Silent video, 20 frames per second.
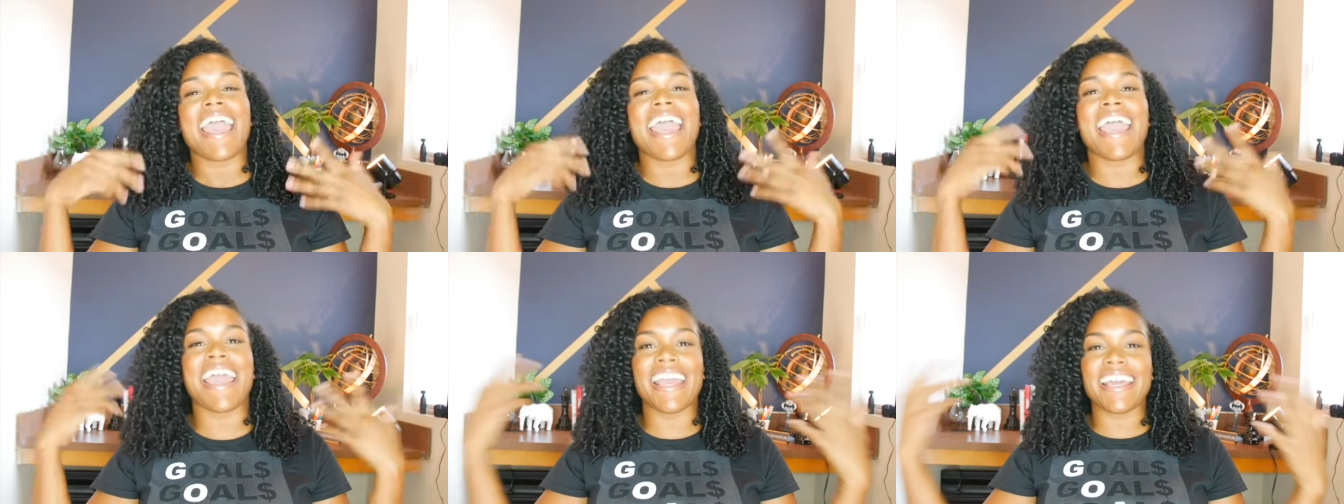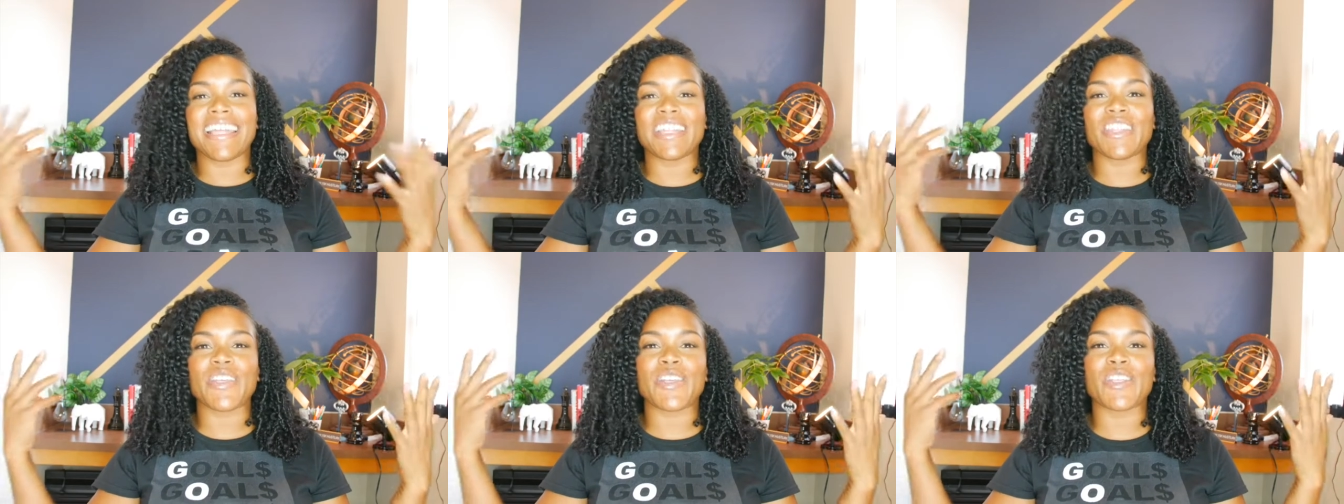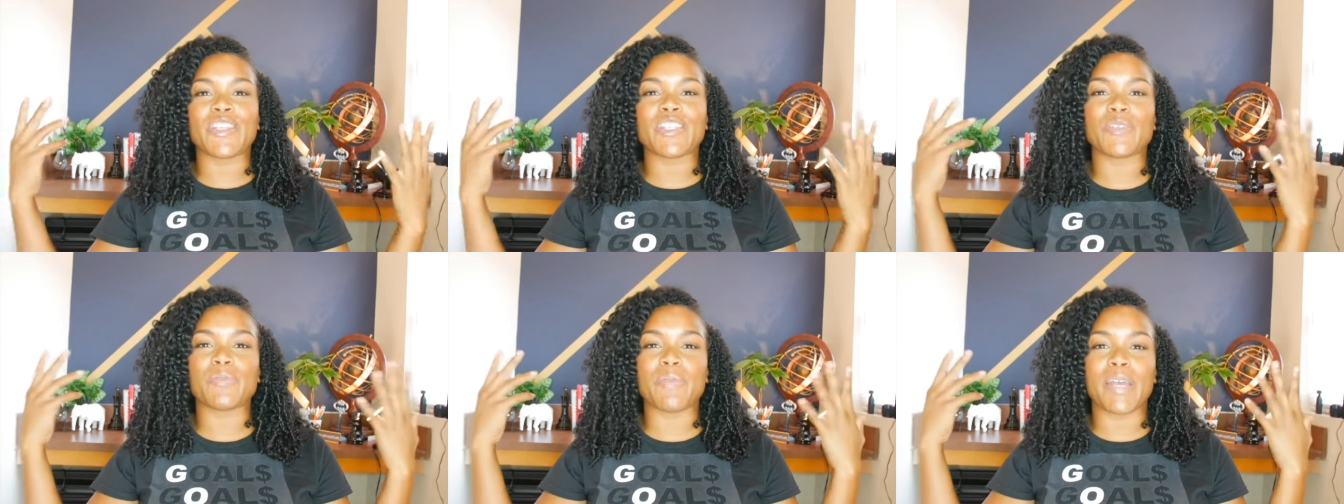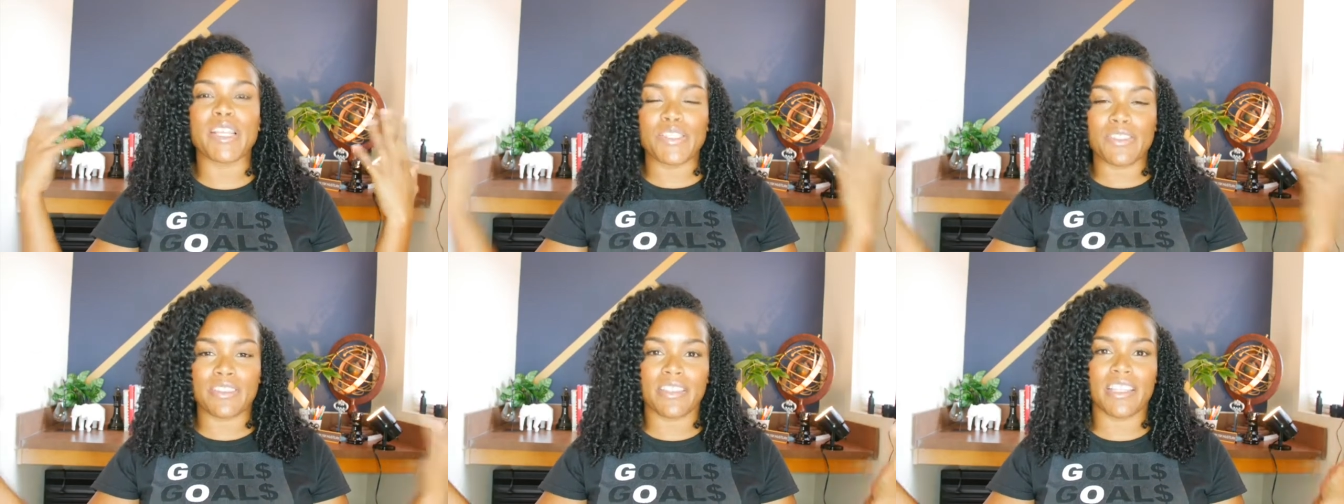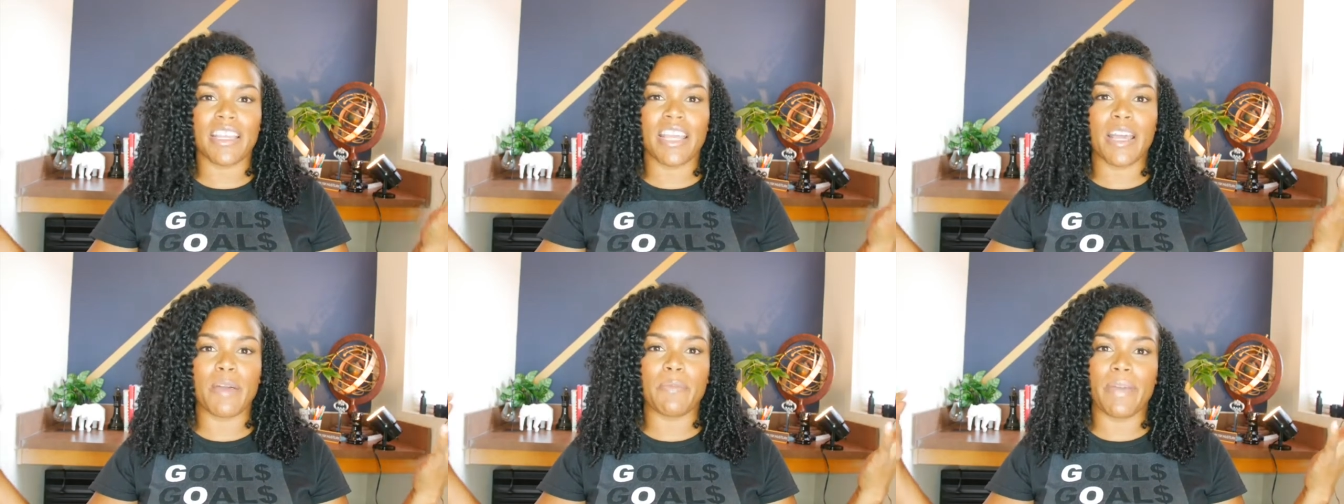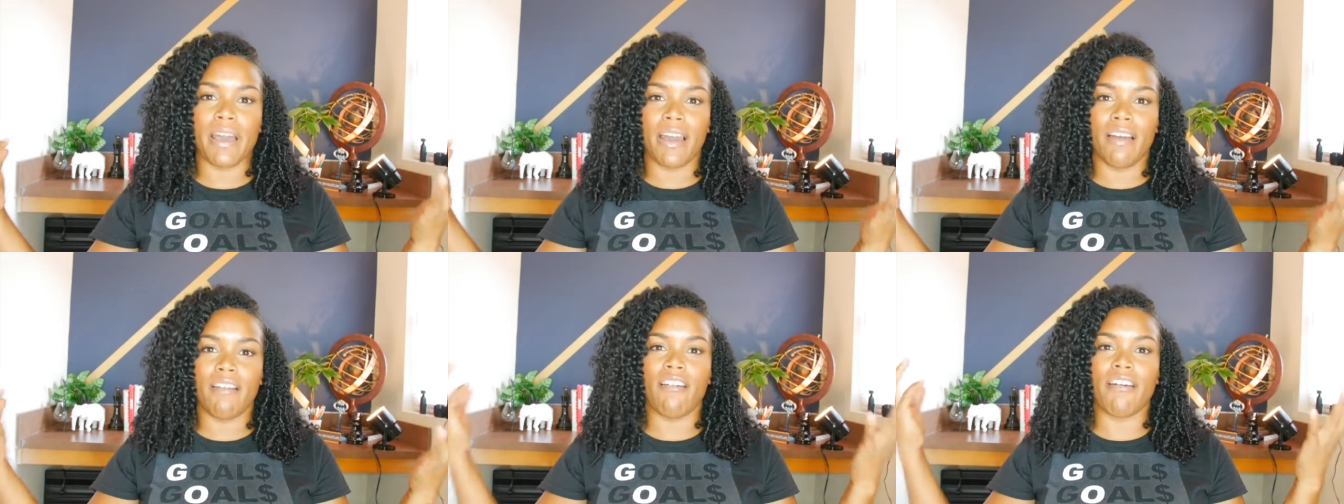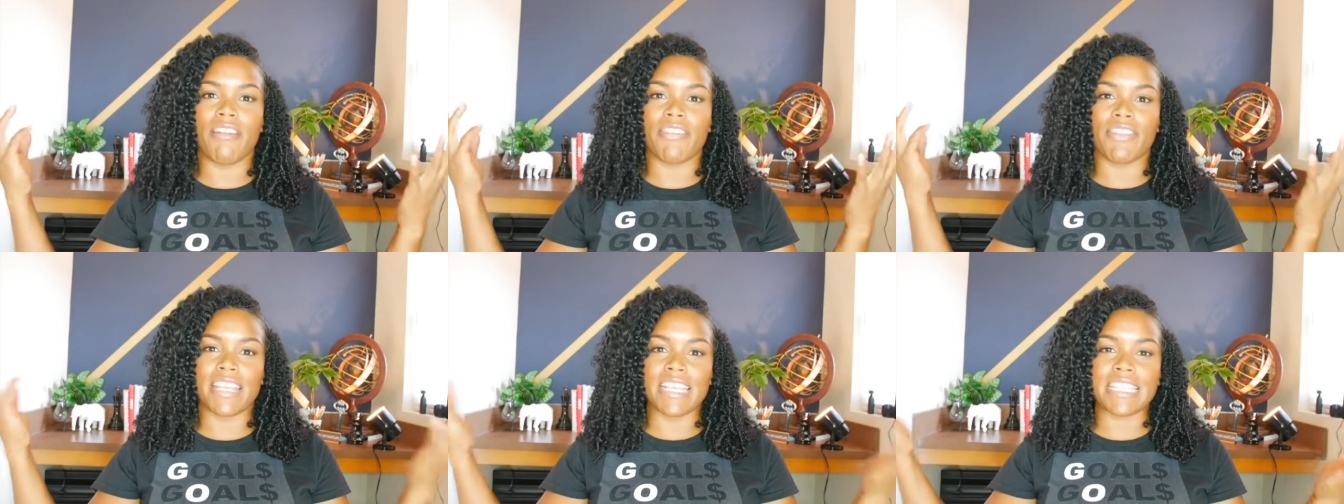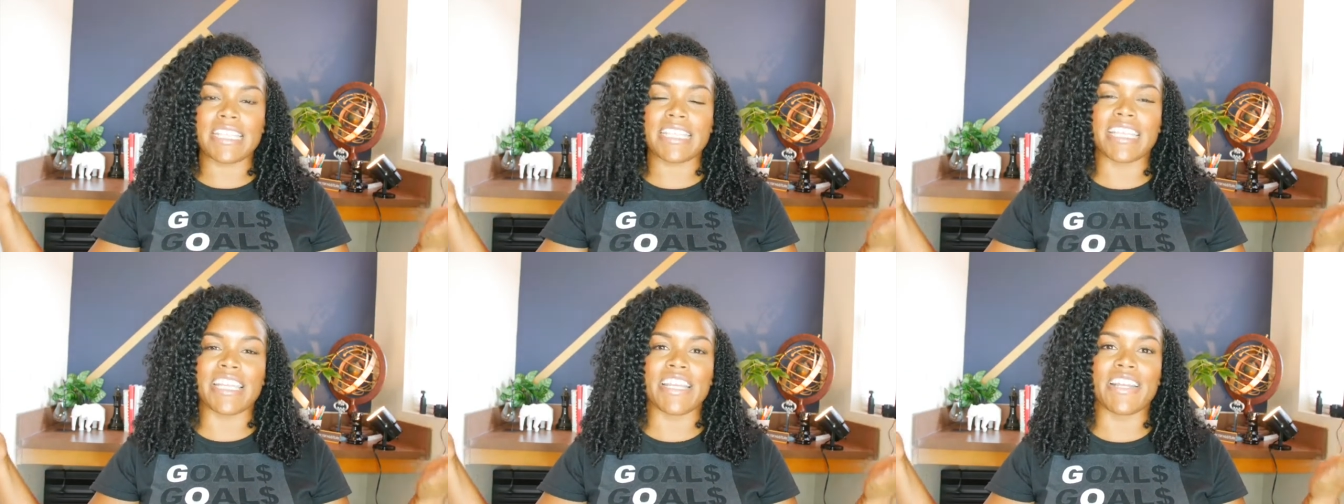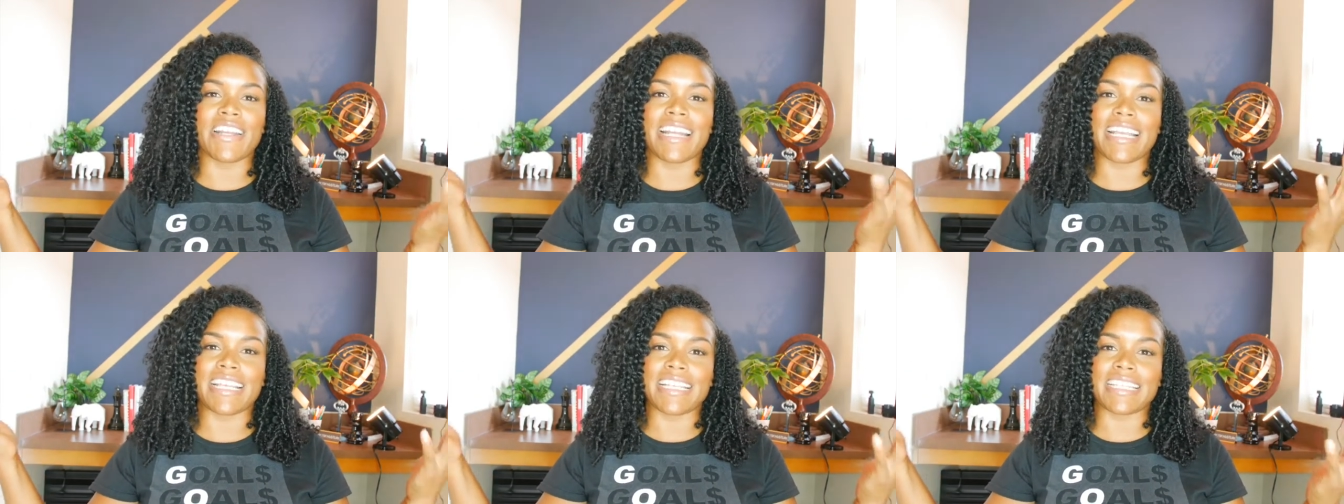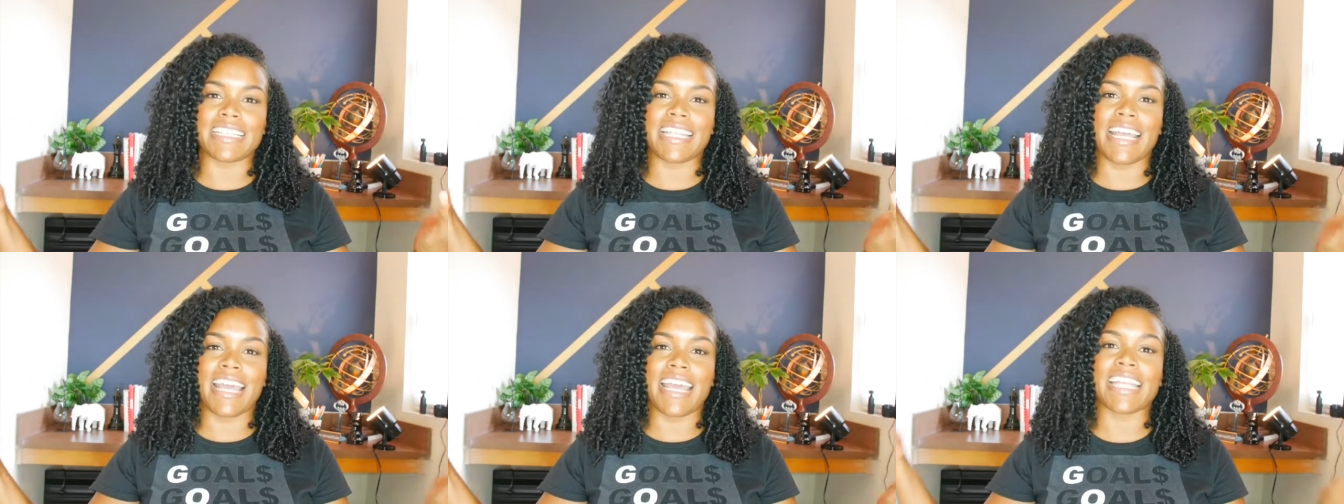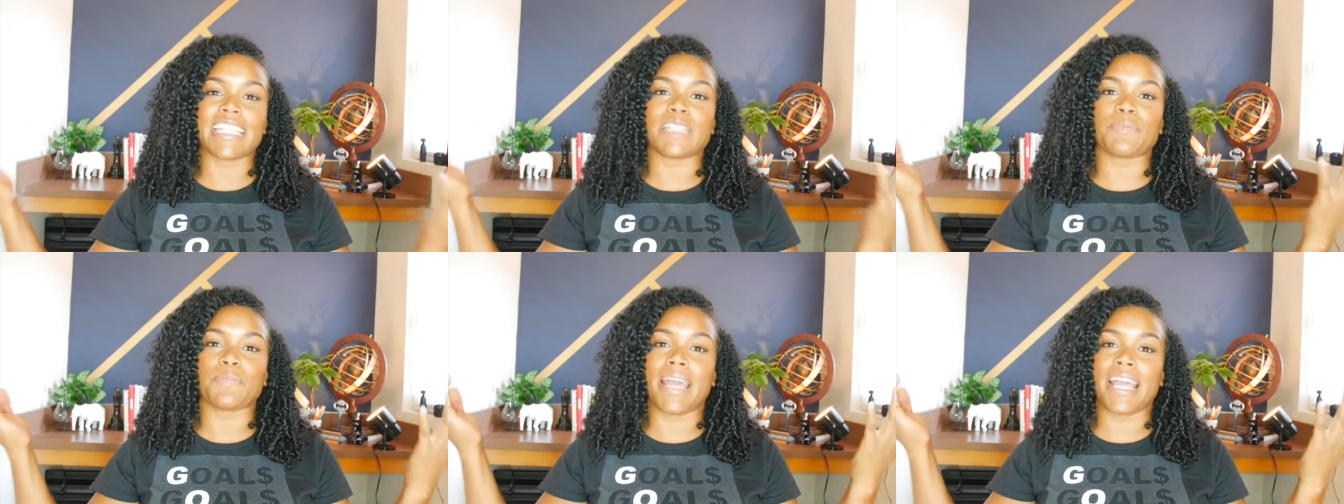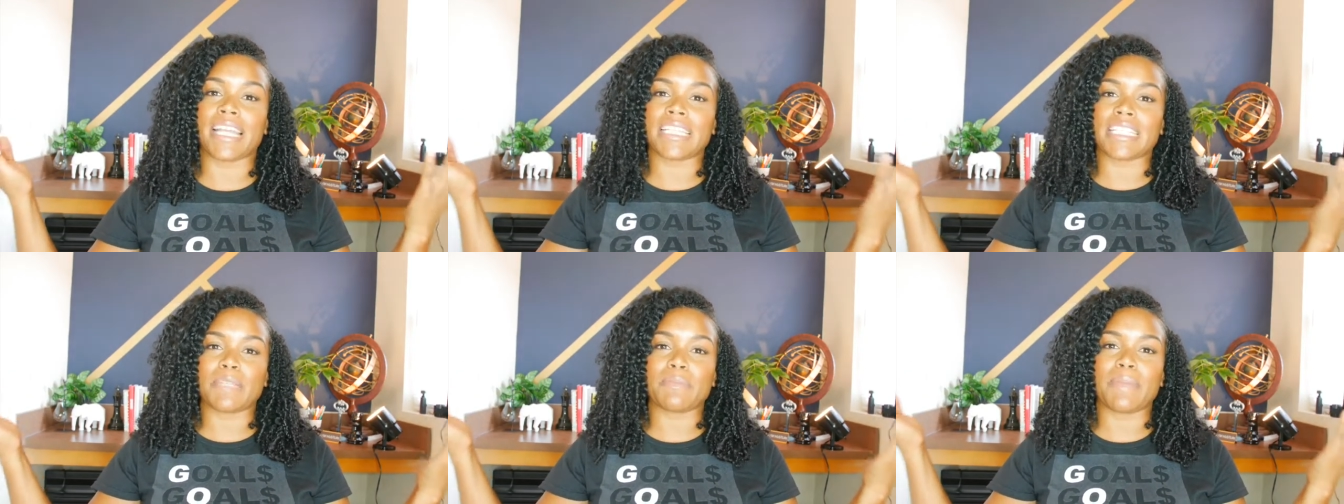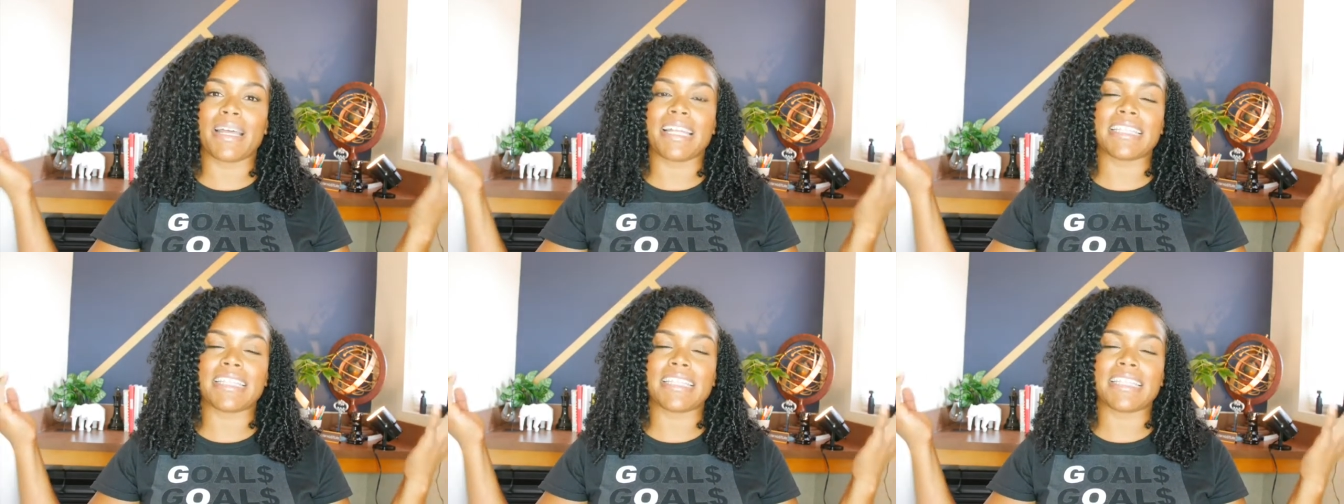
And the special thing about this year is that it's actually my